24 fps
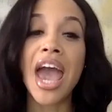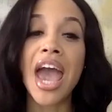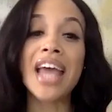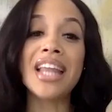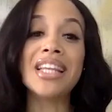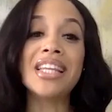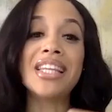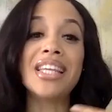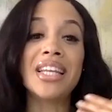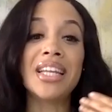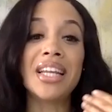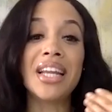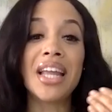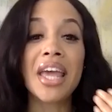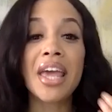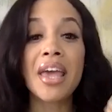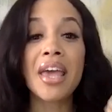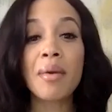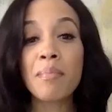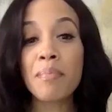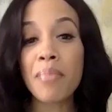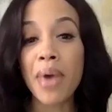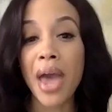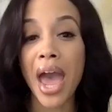And did it
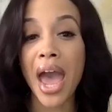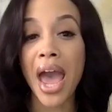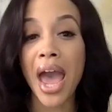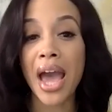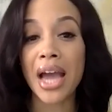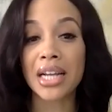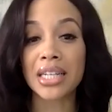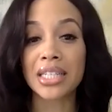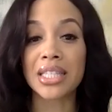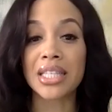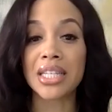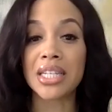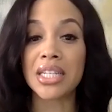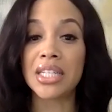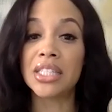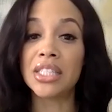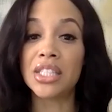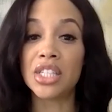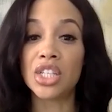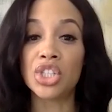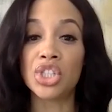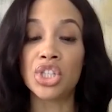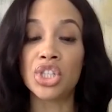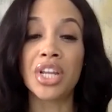impact the
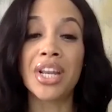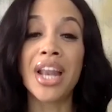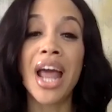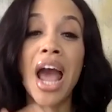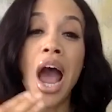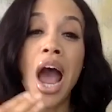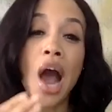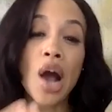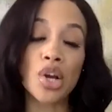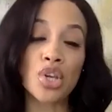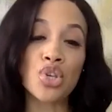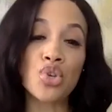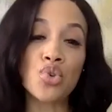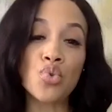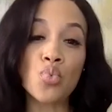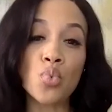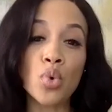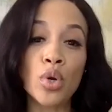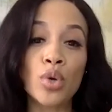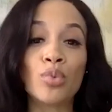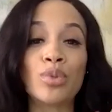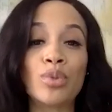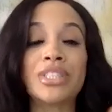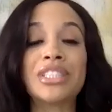decision in how you
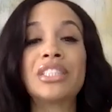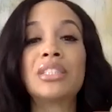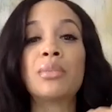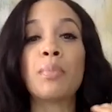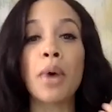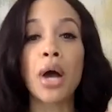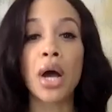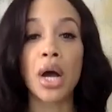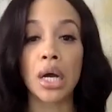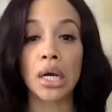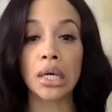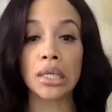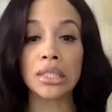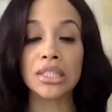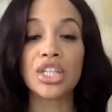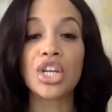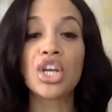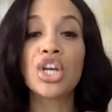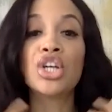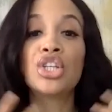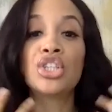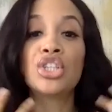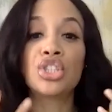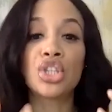would
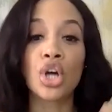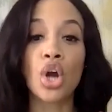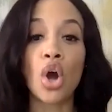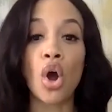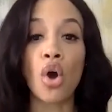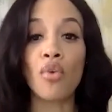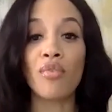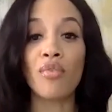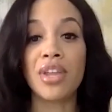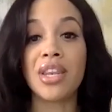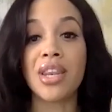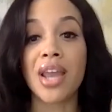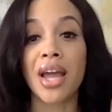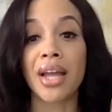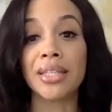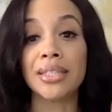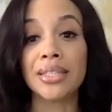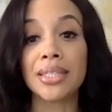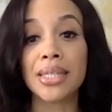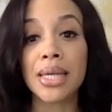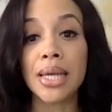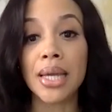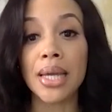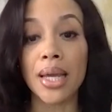respond to
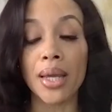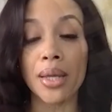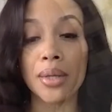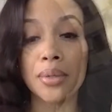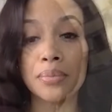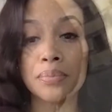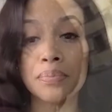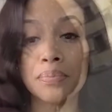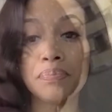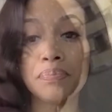COVID-19?